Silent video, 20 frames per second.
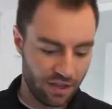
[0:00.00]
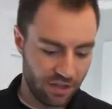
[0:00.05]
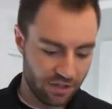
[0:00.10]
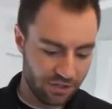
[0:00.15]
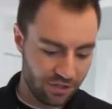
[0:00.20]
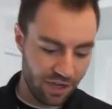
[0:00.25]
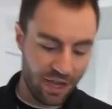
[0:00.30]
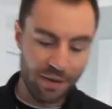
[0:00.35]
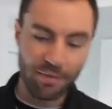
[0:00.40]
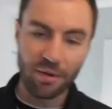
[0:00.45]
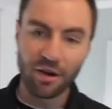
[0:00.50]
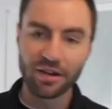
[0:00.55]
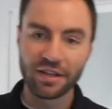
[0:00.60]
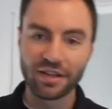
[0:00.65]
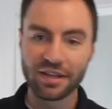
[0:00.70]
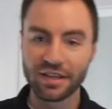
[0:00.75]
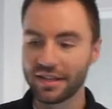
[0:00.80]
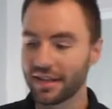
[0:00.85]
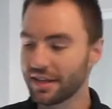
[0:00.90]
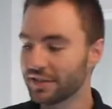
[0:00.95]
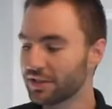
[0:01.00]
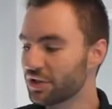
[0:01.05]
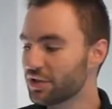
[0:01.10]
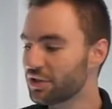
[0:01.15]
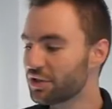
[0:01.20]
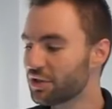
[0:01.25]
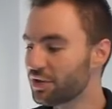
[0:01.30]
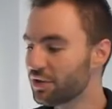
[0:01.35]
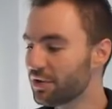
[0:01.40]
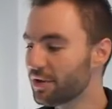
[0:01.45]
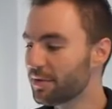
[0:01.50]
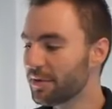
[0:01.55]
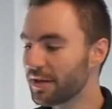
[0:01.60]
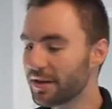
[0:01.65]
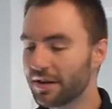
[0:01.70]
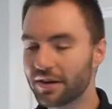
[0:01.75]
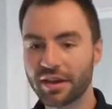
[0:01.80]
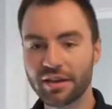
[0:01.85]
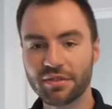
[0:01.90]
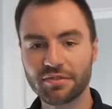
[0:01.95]
So I'm already connected to the
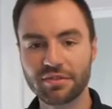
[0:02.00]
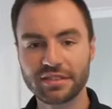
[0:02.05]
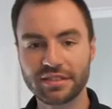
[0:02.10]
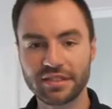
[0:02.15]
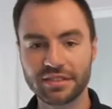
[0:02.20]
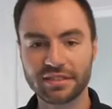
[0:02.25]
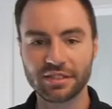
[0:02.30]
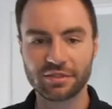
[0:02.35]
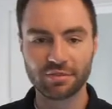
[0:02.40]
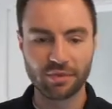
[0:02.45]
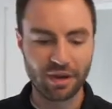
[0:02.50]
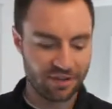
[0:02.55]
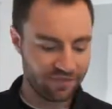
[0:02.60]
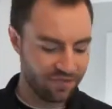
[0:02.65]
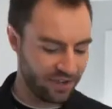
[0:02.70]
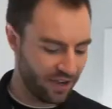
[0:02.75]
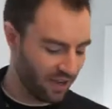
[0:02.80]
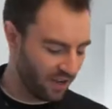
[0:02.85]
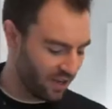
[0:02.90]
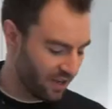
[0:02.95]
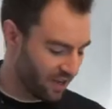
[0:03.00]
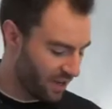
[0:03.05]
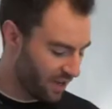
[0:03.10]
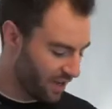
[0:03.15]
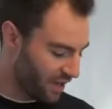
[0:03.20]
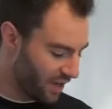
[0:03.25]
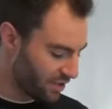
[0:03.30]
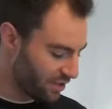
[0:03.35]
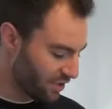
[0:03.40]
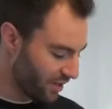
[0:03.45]
BLK360's Wi-Fi,